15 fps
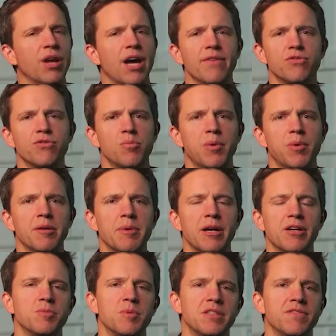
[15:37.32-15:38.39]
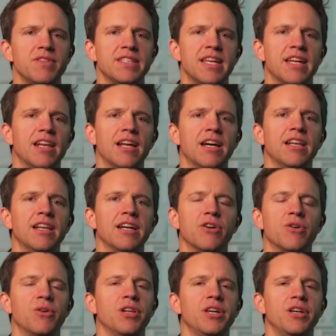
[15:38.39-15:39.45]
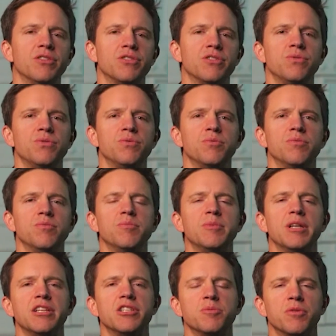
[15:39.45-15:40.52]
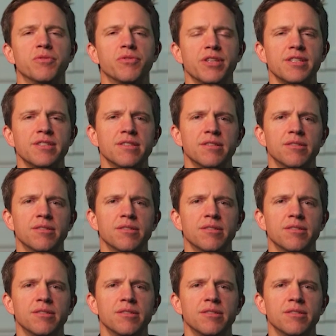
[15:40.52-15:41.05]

have to apply by a specific deadline like earlier to be eligible for these?